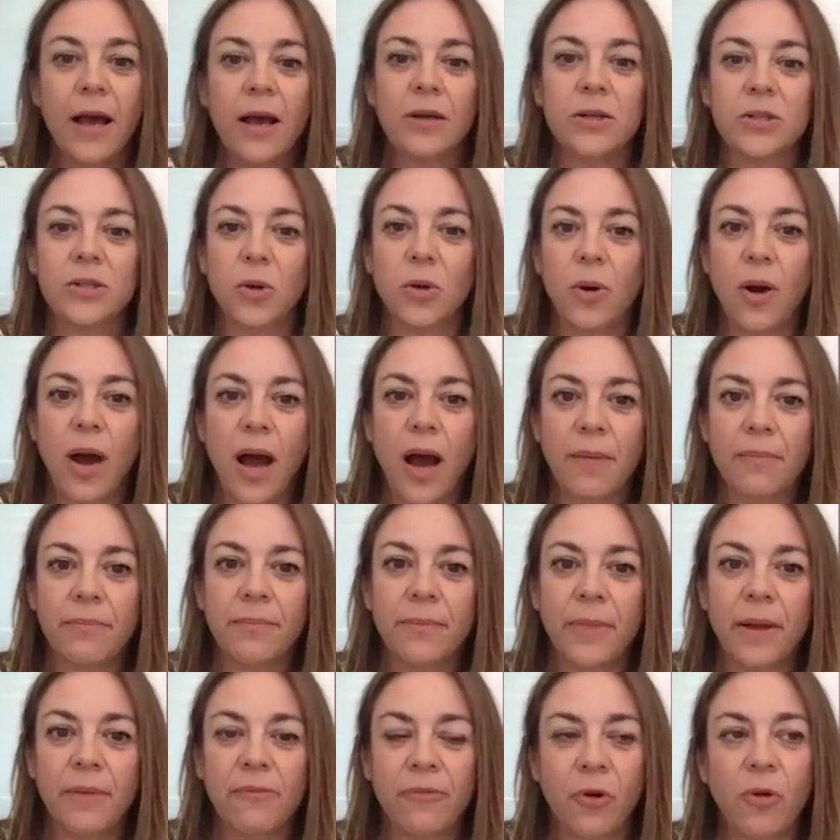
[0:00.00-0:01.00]
So
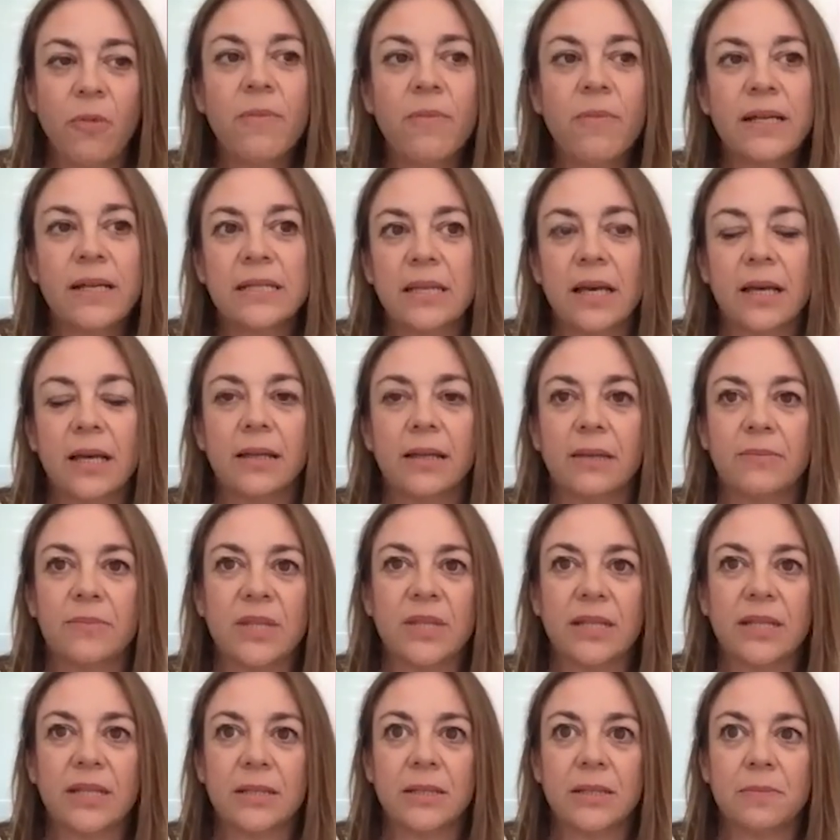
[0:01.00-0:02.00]
from my side, I'm
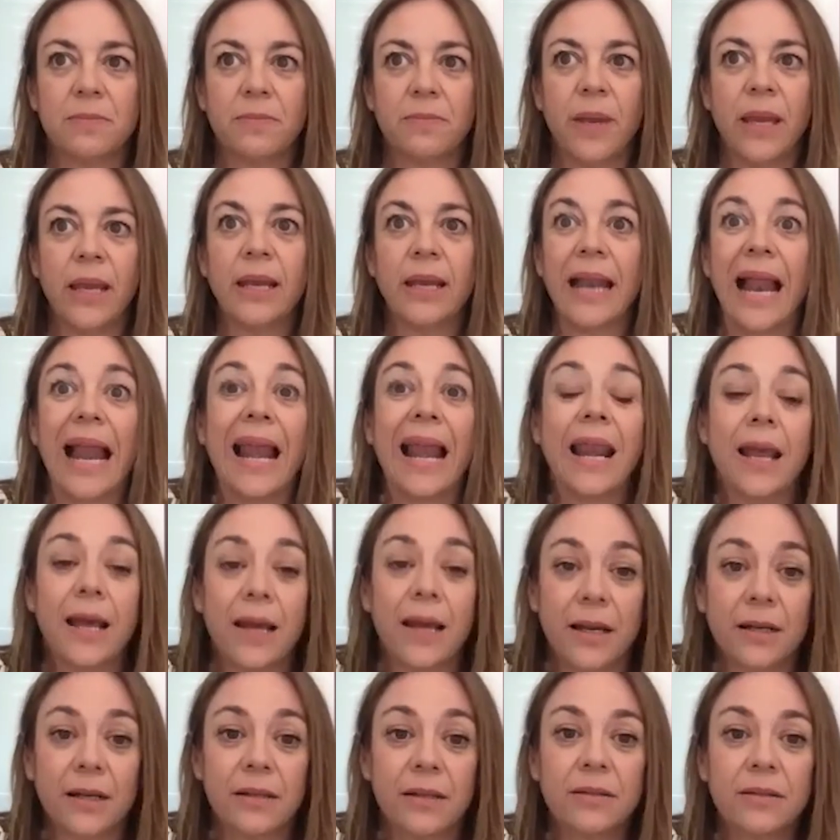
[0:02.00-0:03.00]
just being
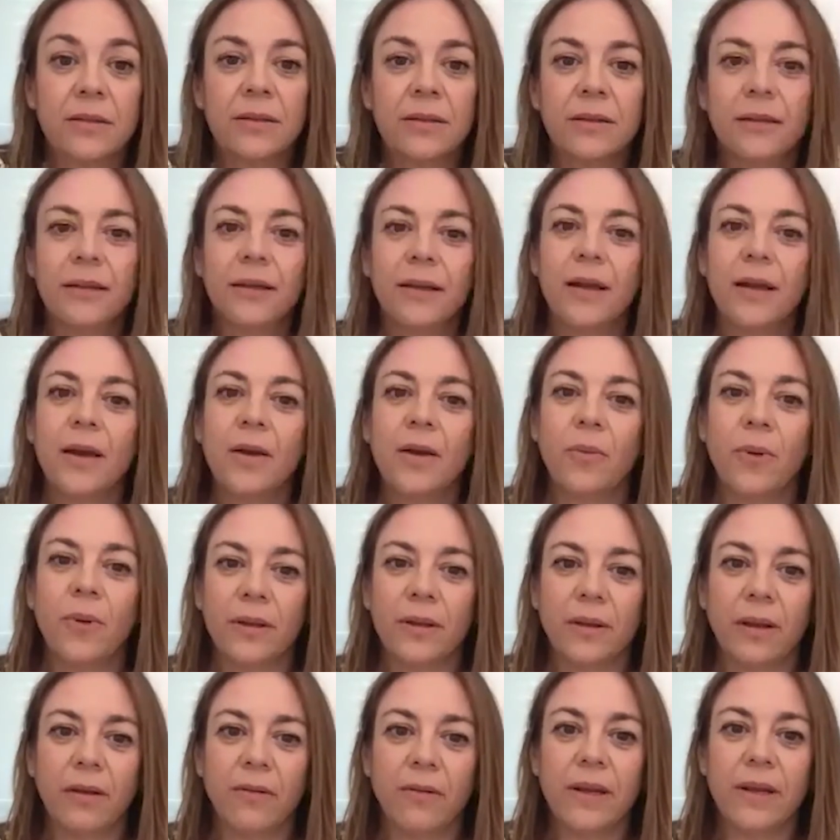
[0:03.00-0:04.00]
alert
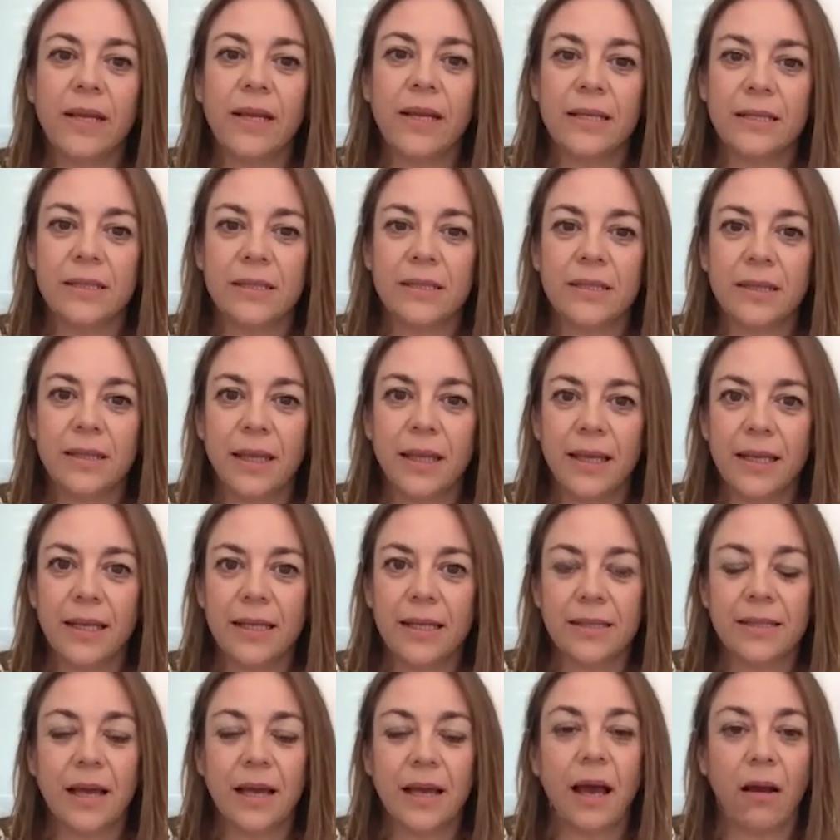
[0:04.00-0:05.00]
when there is
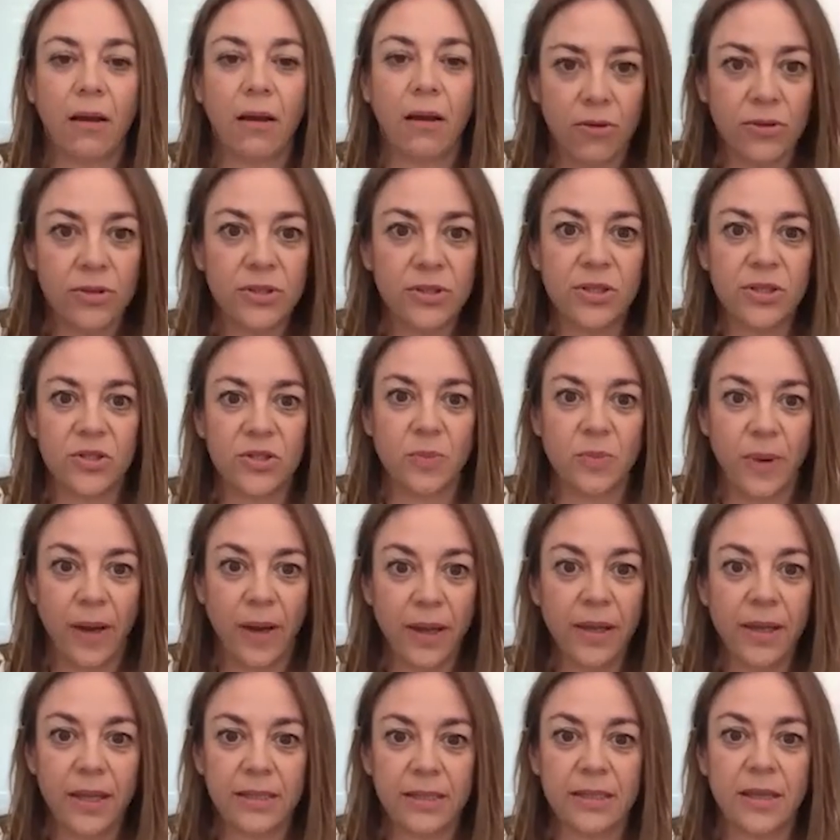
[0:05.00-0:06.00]
this unconscious
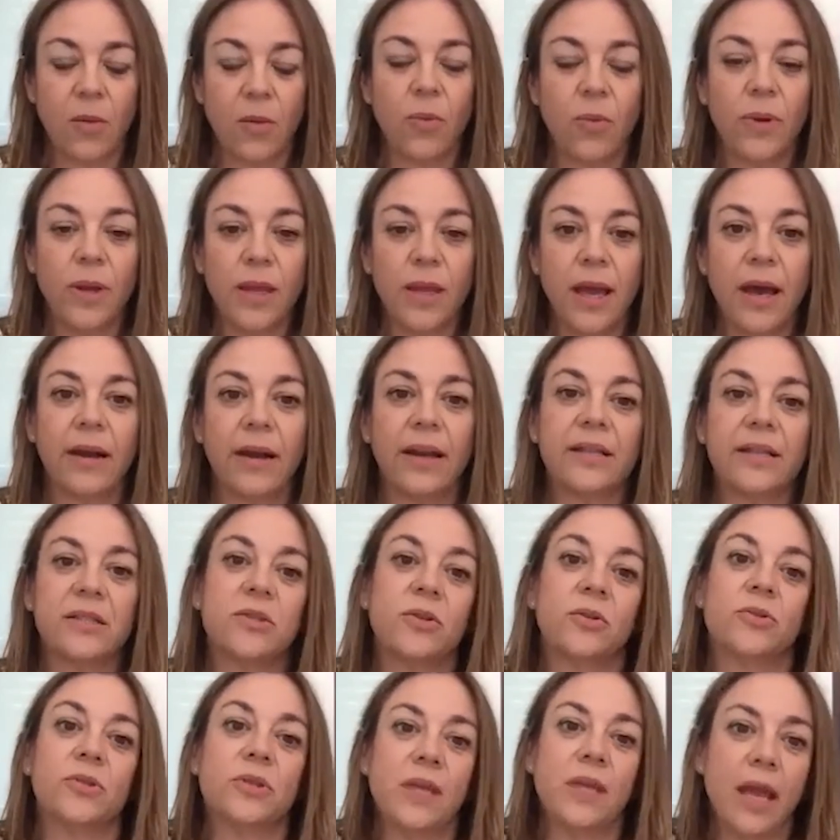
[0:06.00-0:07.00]
bias that we are
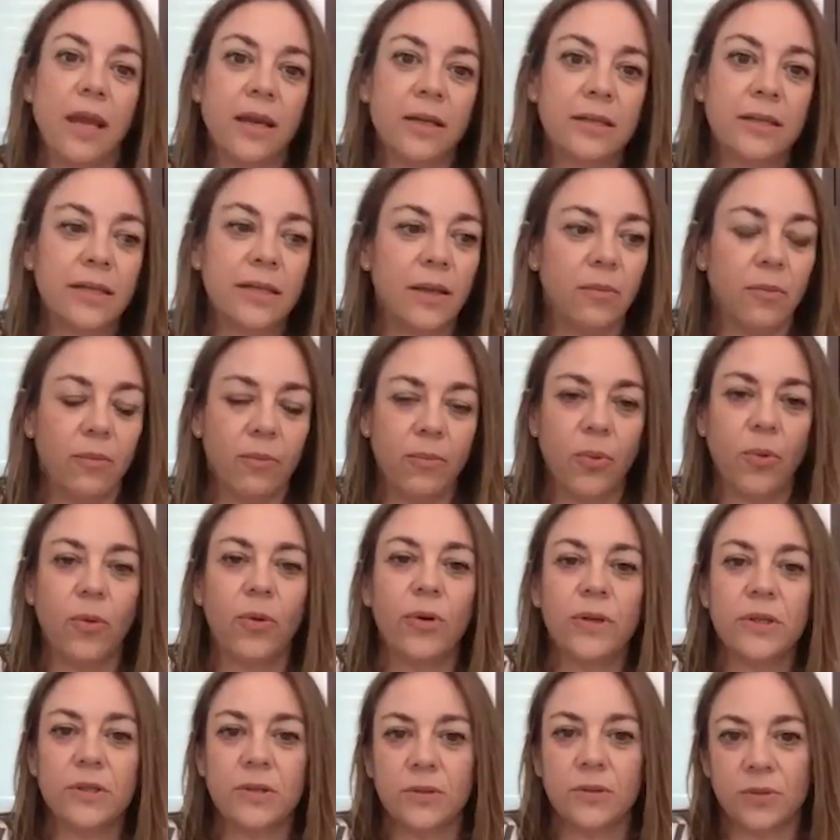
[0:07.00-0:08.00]
associating
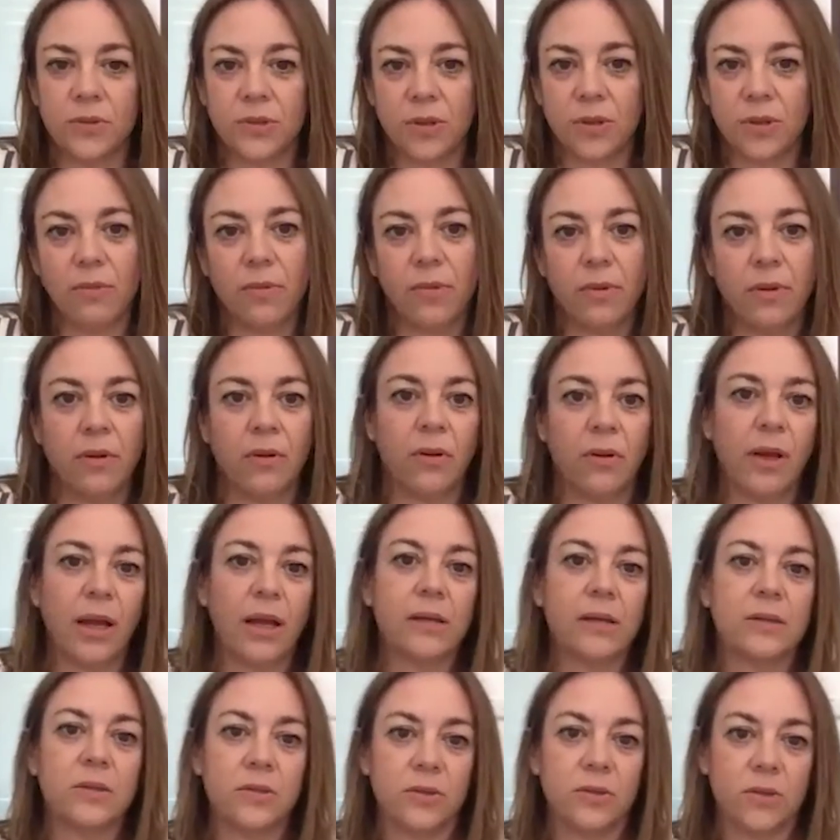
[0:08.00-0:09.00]
boys to something or
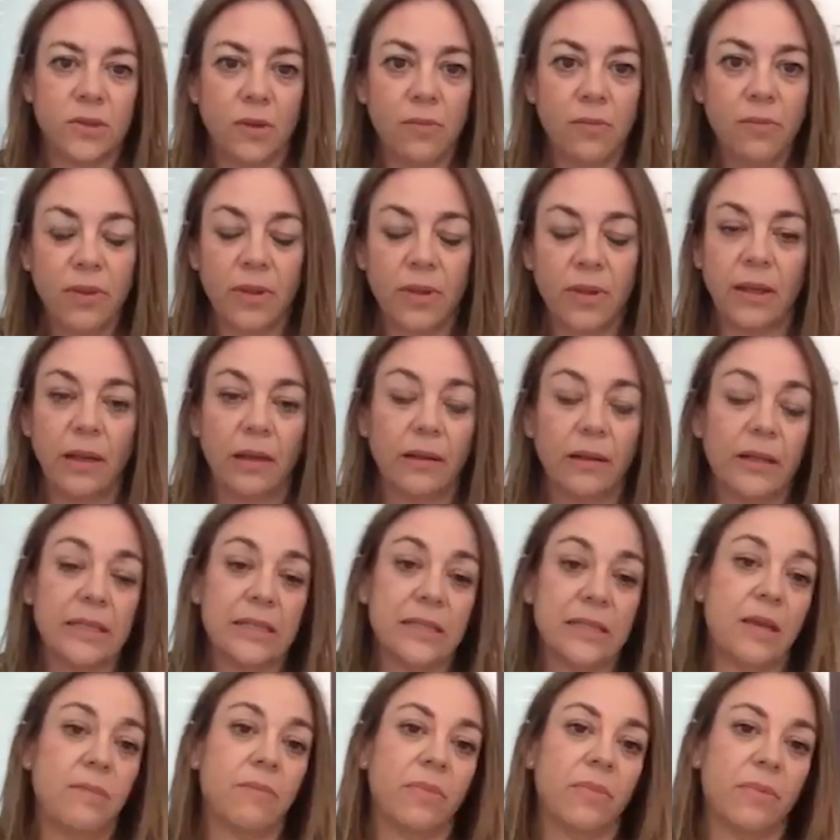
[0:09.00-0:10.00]
girls to something, and the
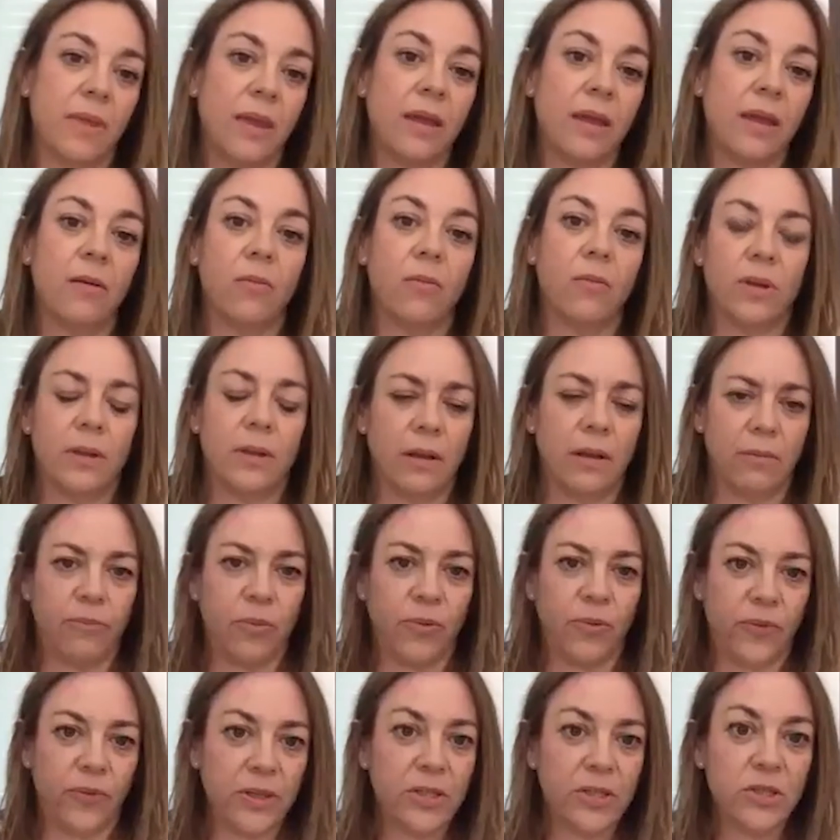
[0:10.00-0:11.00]
same thing with the
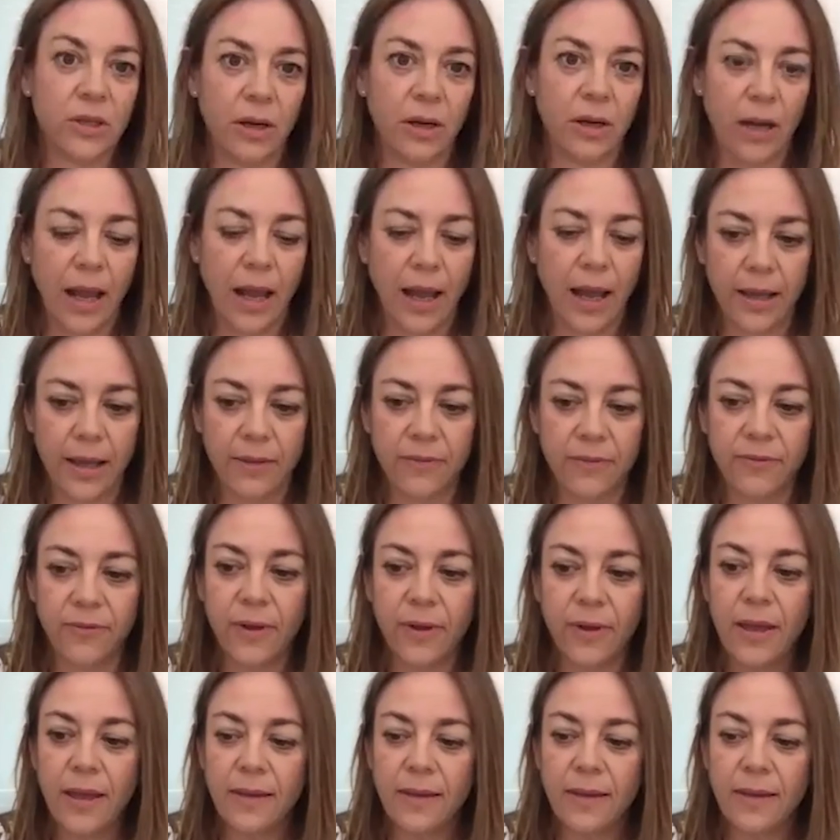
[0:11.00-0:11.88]
professional life,